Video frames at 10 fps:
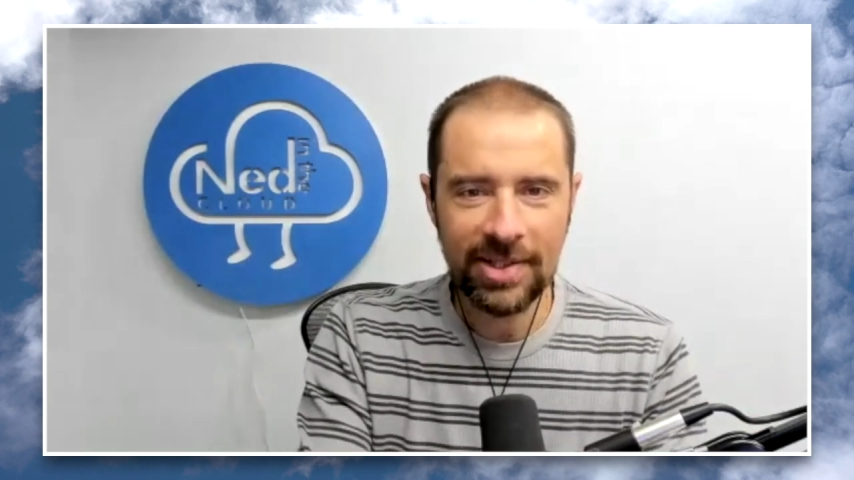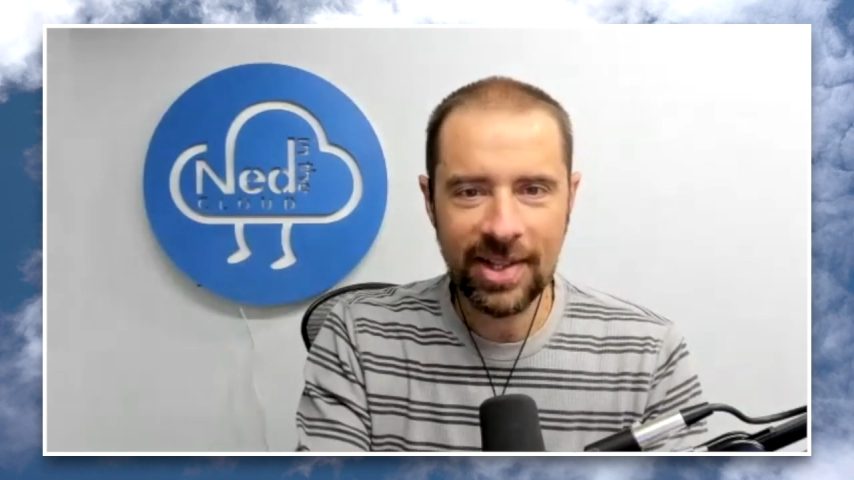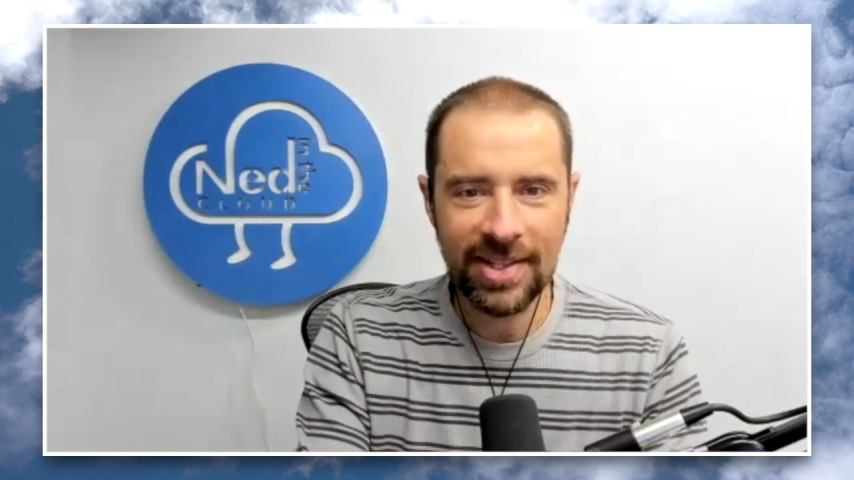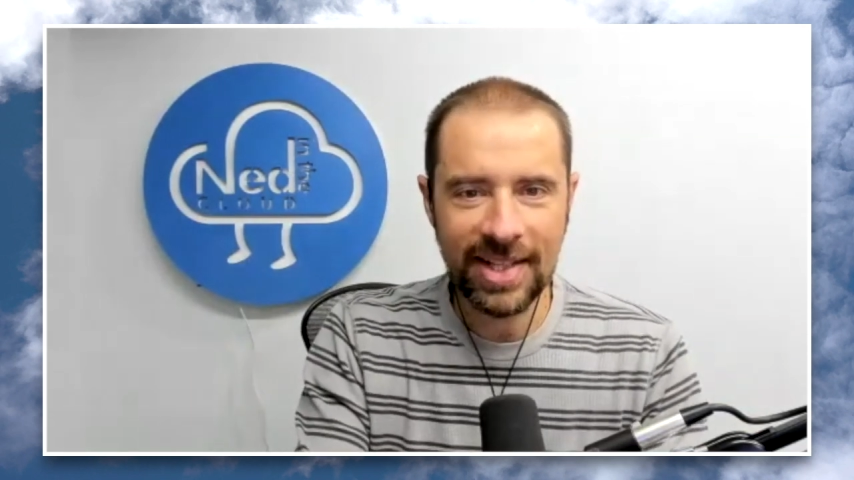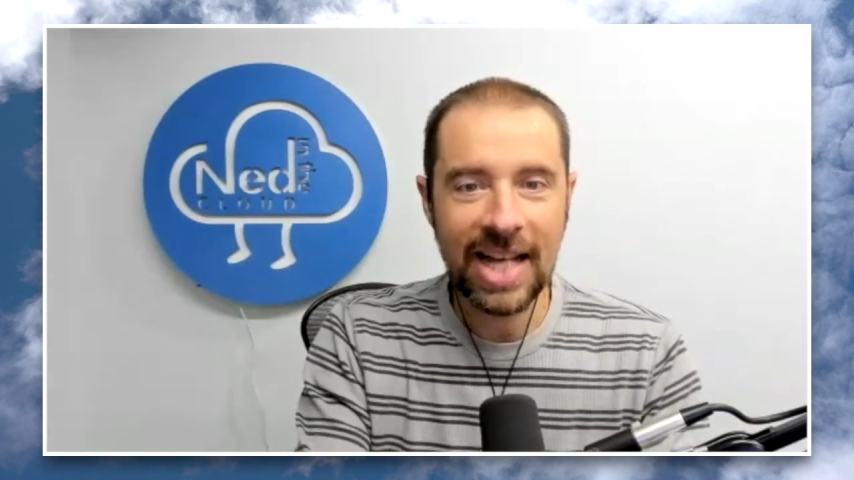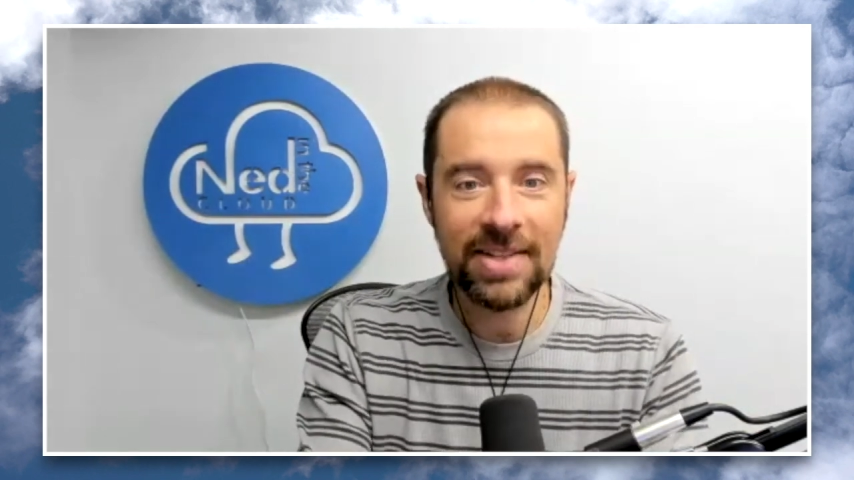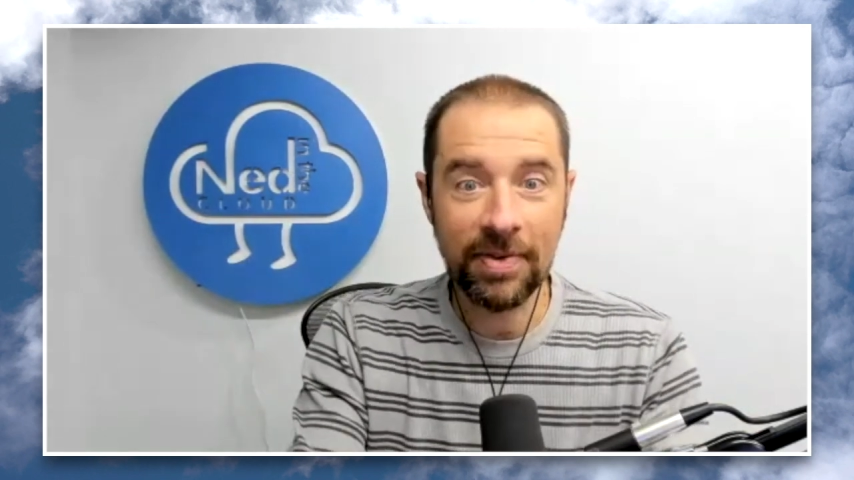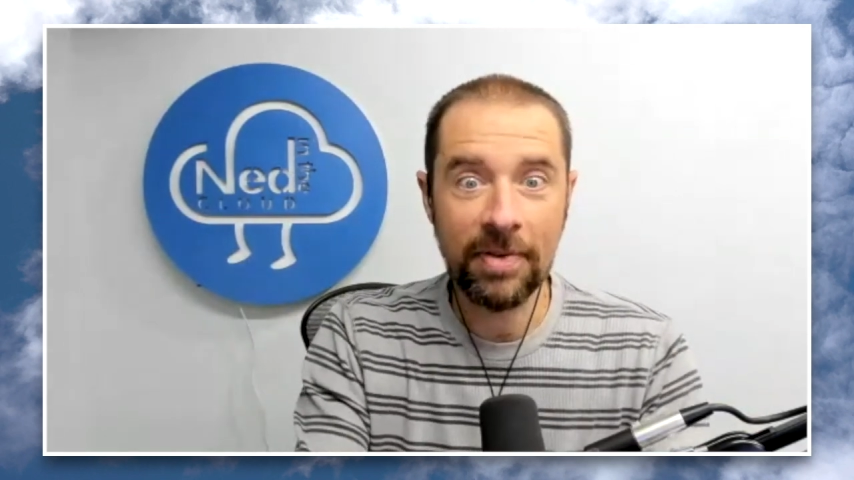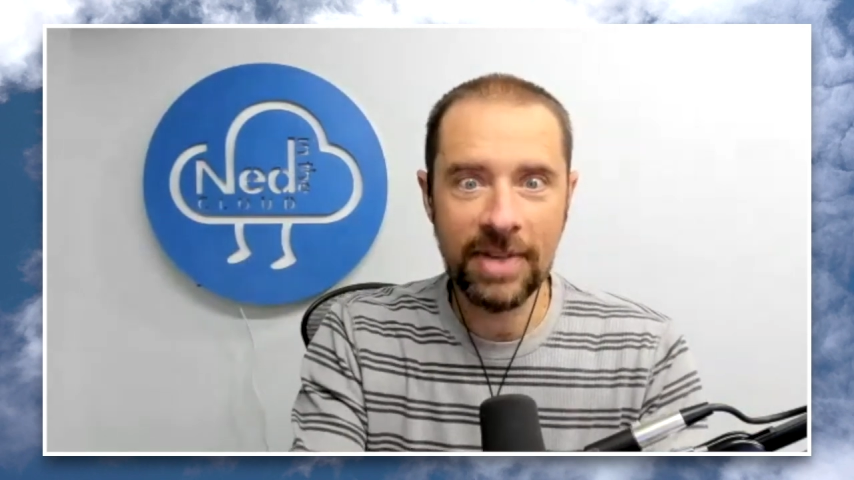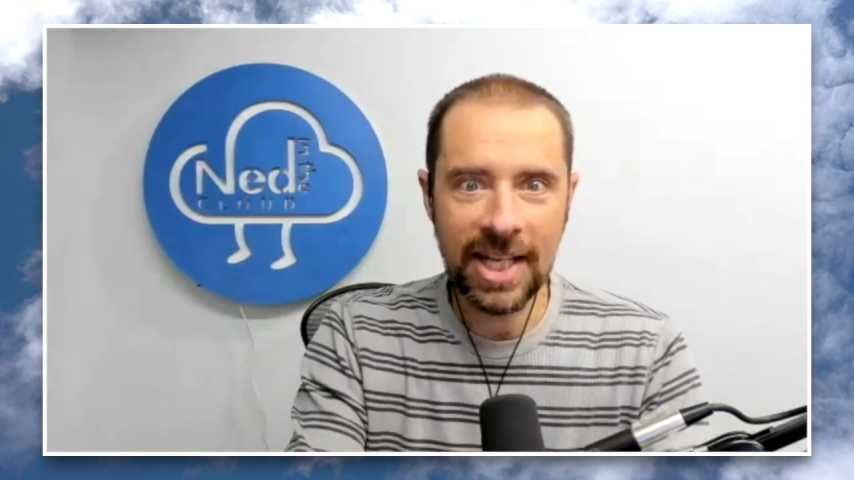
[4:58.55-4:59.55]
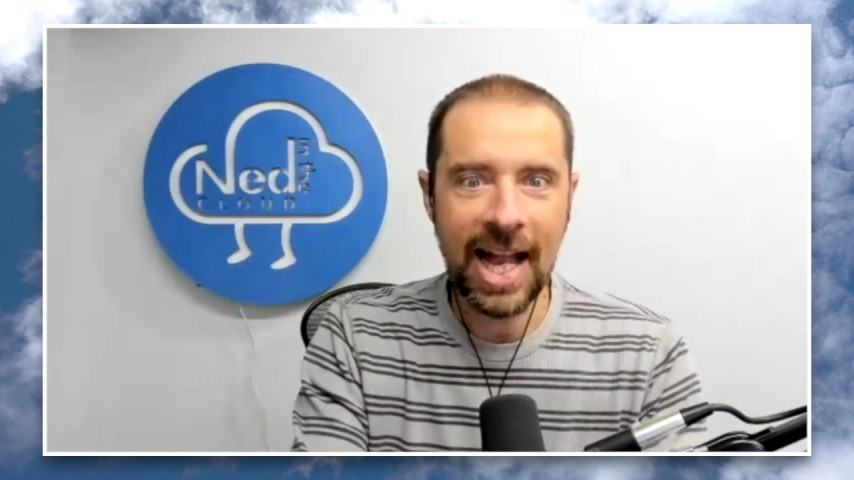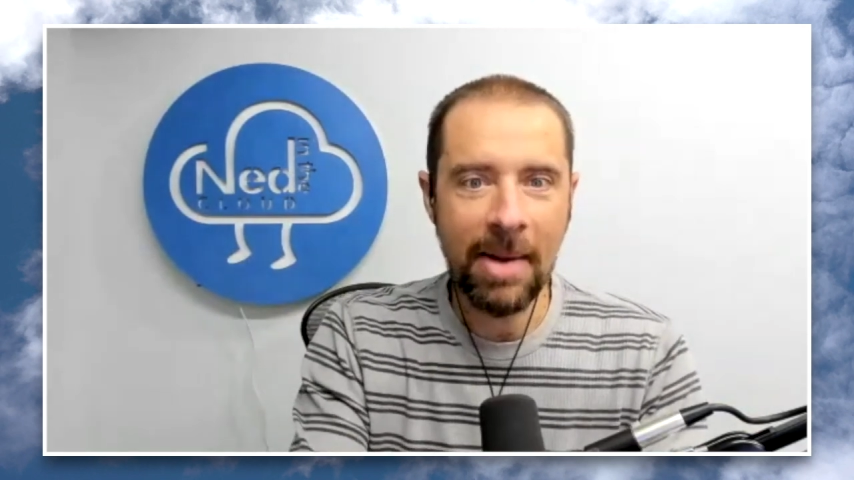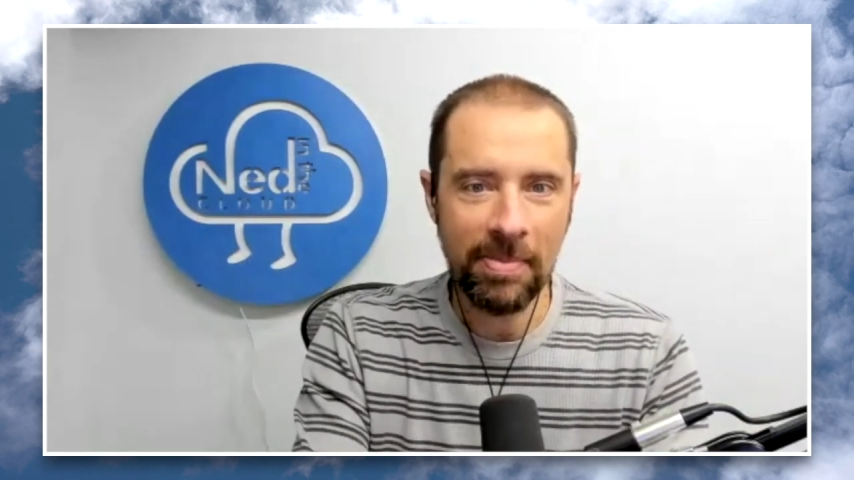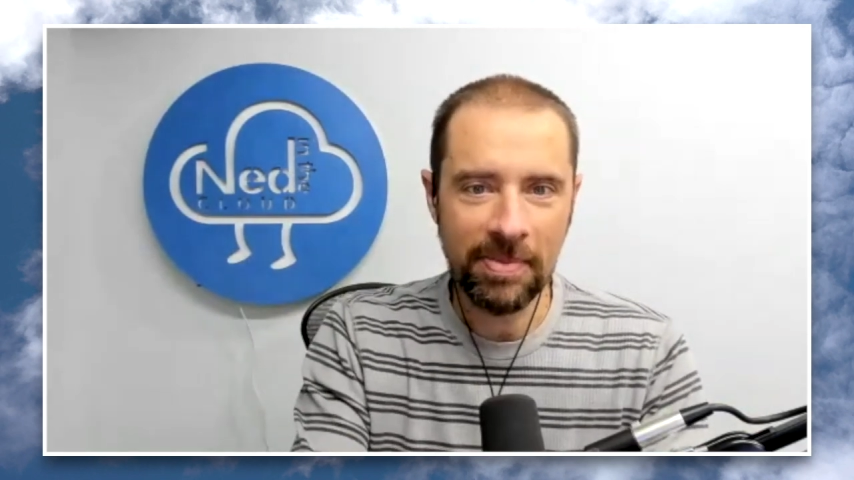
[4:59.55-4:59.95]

to the size of a VM,